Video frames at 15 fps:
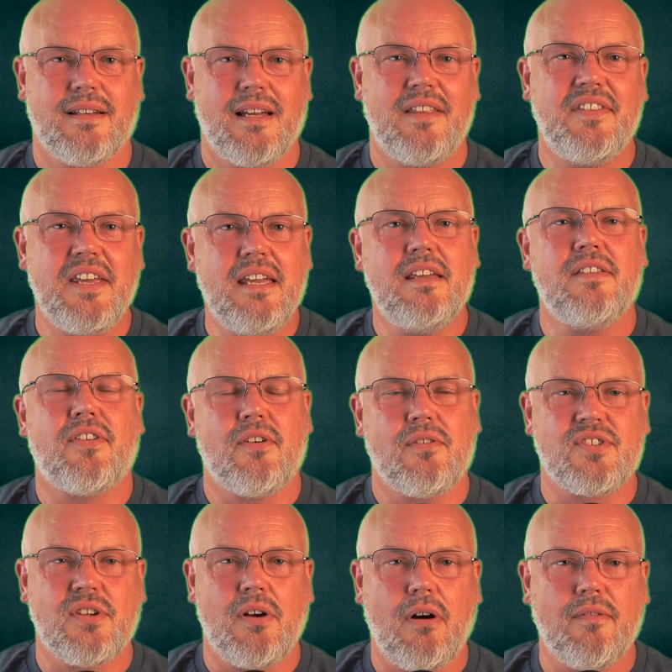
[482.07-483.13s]
And the
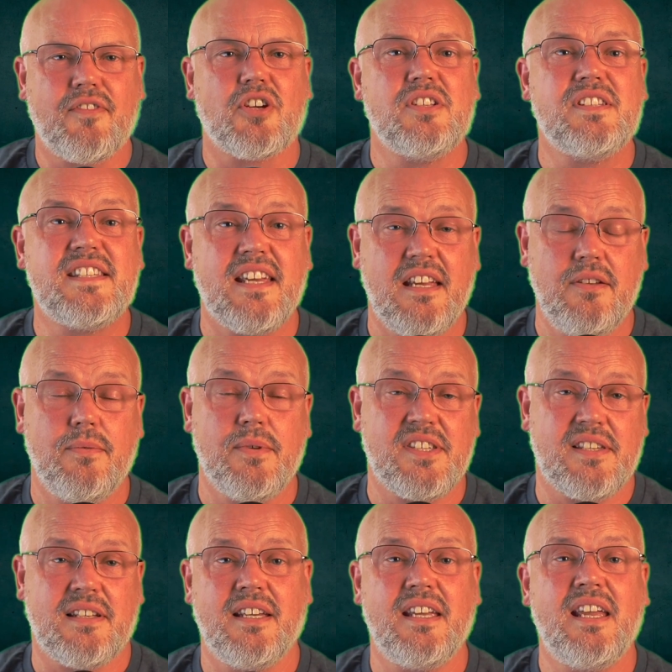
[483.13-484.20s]
ethos of
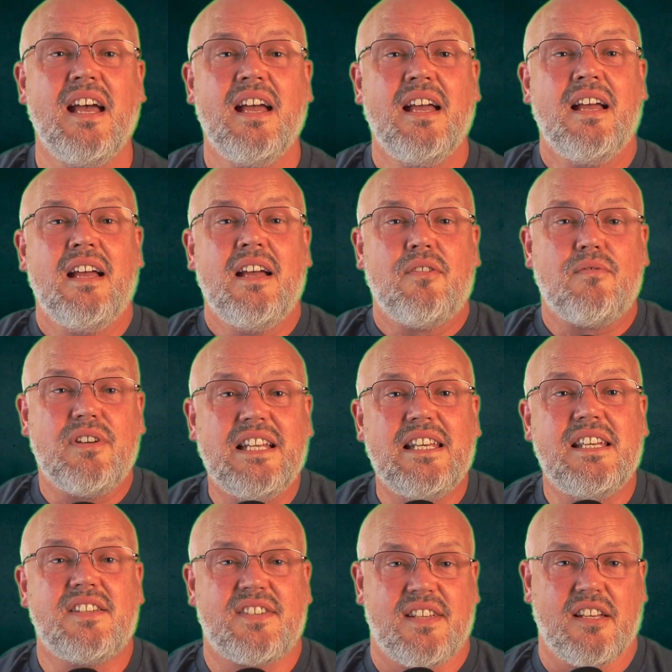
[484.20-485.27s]
continuously
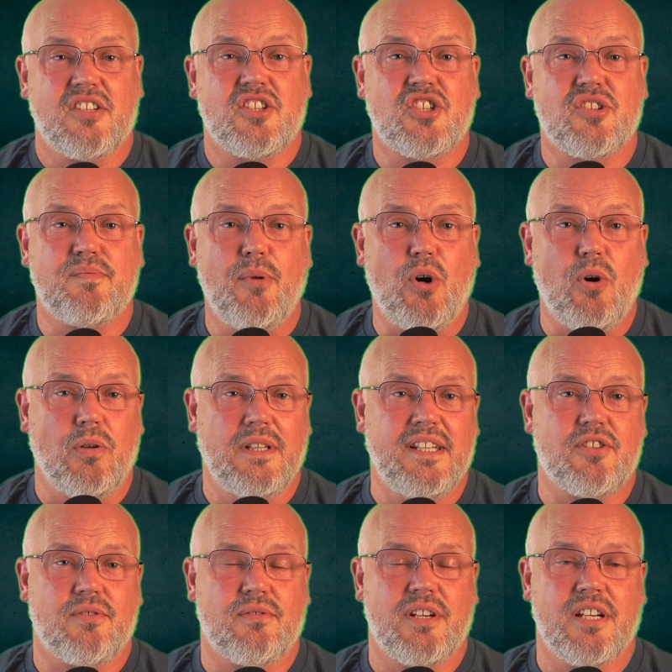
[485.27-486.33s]
releasing small
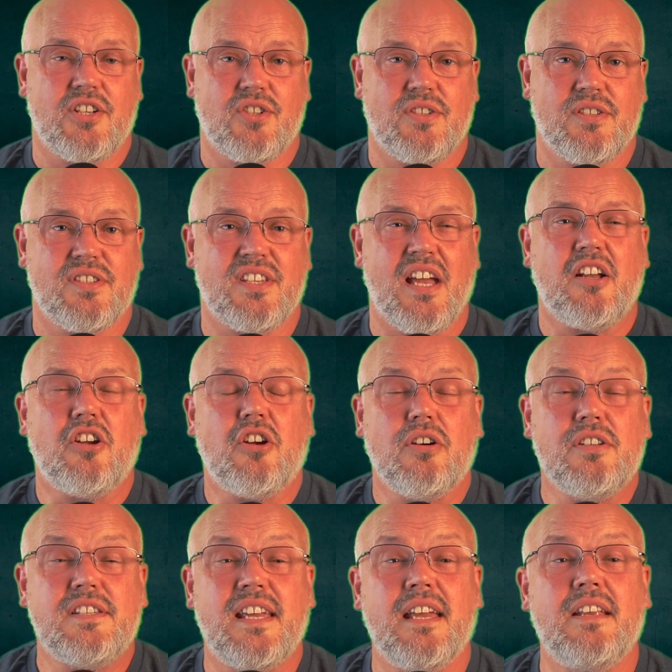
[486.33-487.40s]
iterations and
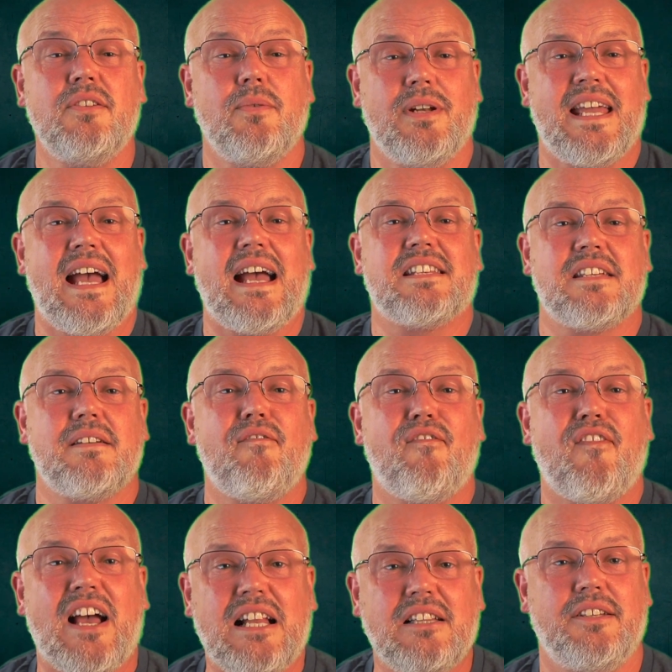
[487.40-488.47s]
continually adding
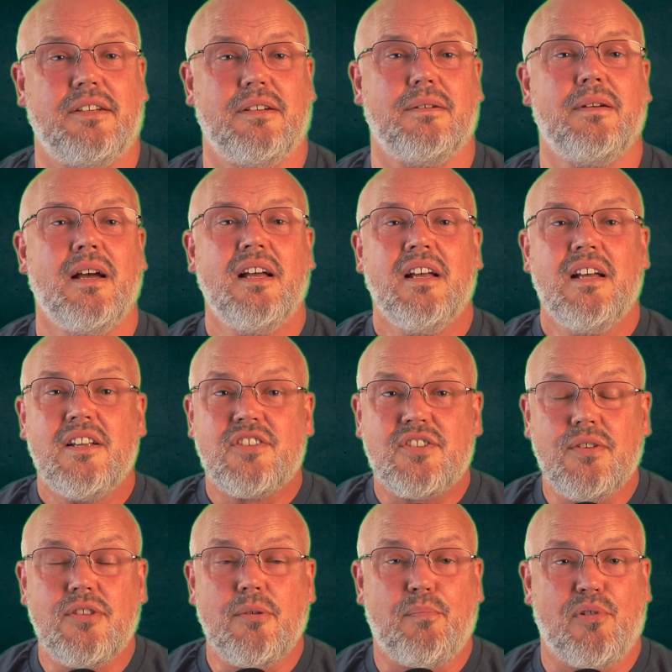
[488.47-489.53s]
value
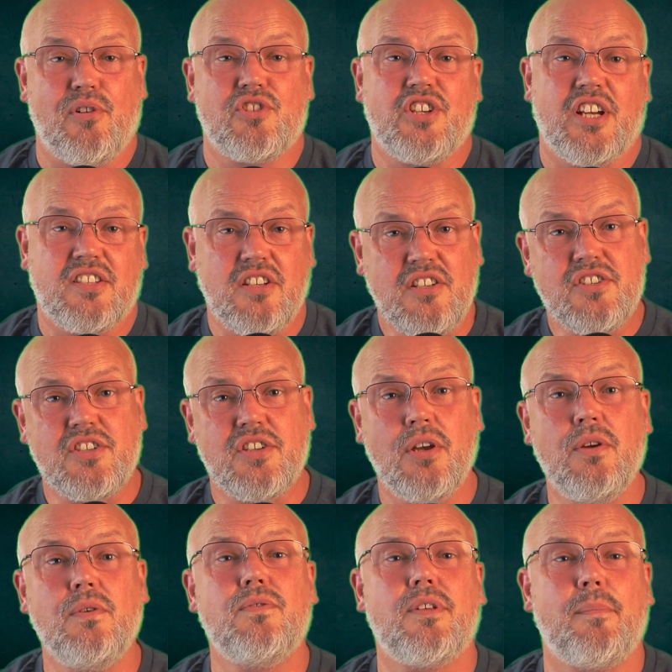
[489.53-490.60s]
to the project and
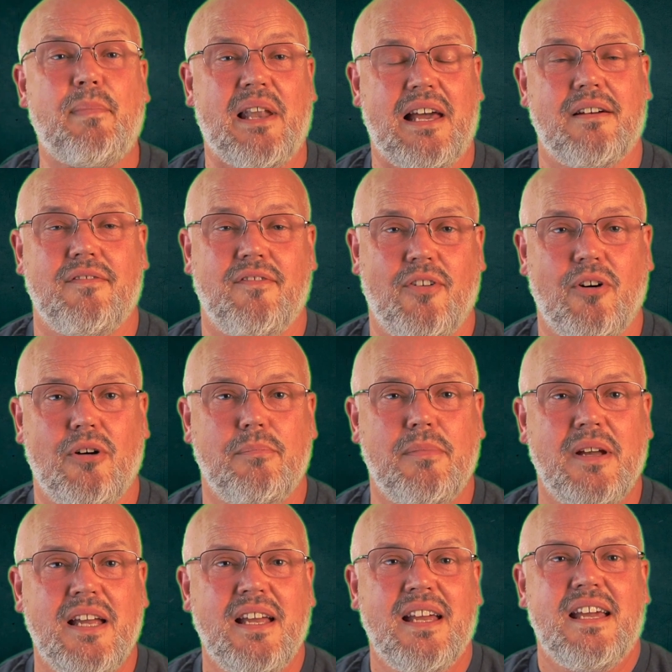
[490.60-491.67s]
to the platform
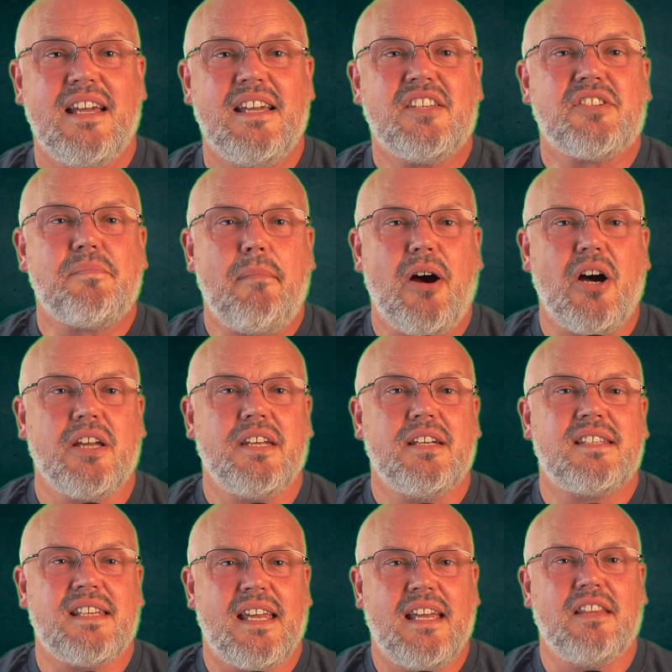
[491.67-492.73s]
is
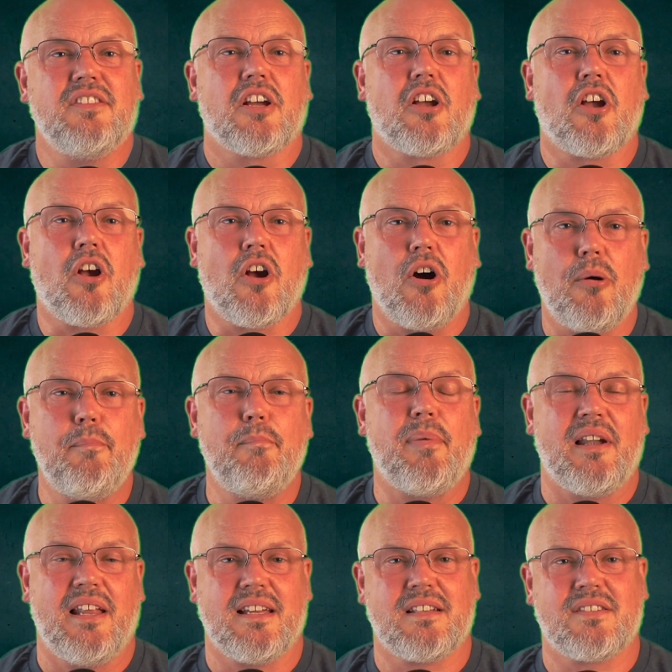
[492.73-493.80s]
mired in the
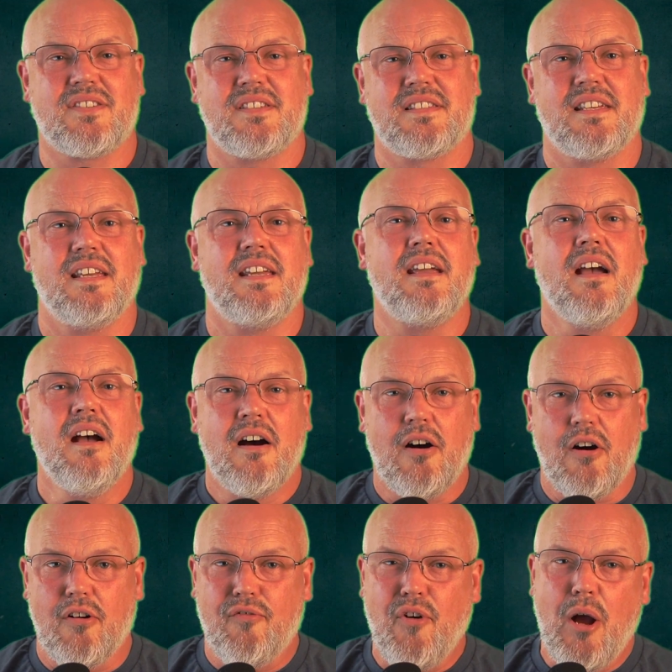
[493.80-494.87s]
complexity
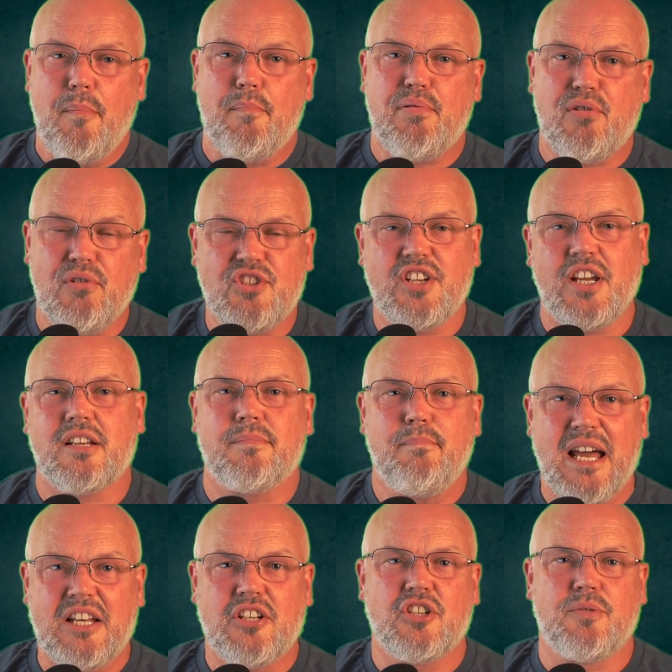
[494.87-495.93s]
of project
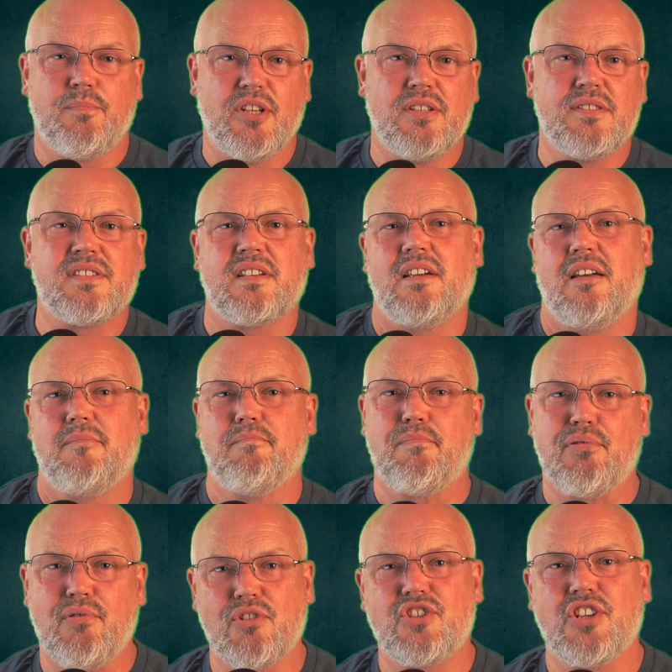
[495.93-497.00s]
management and
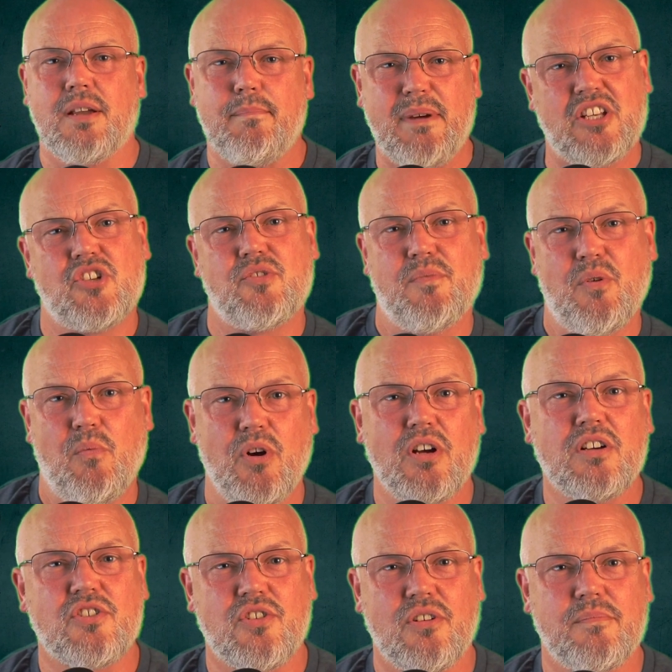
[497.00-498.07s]
project management
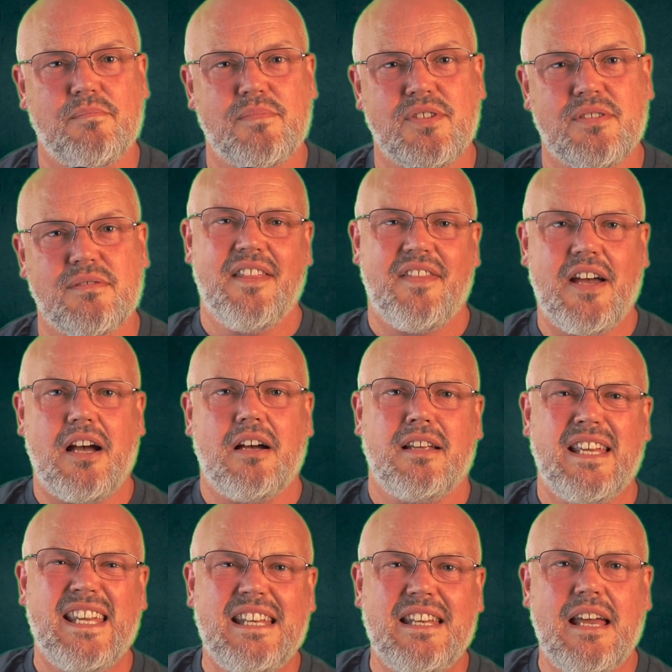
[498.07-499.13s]
workshops that are
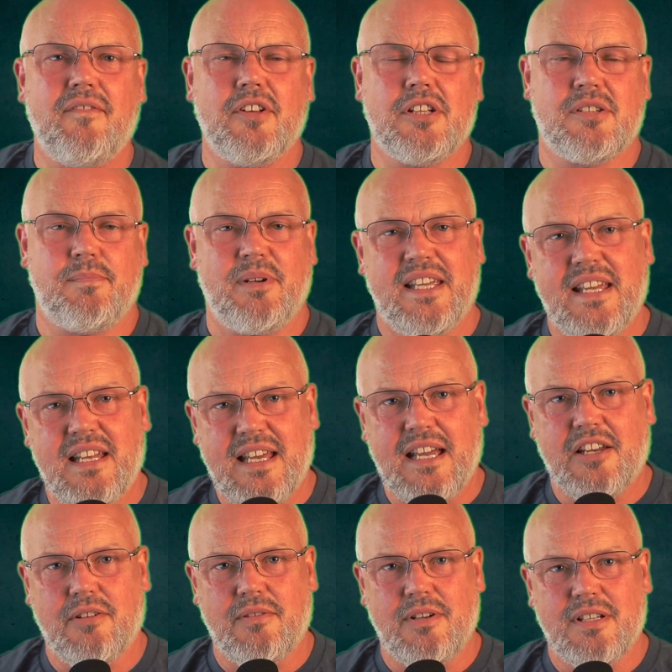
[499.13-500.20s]
inevitably
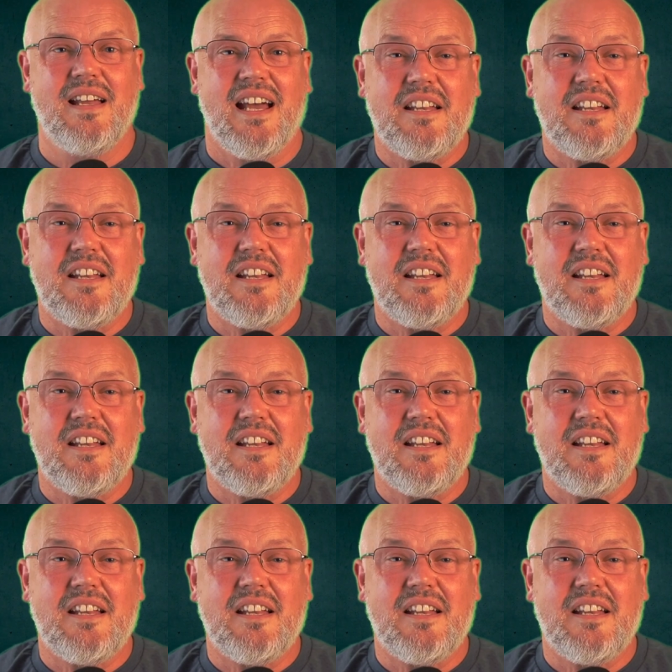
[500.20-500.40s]
inaccurate.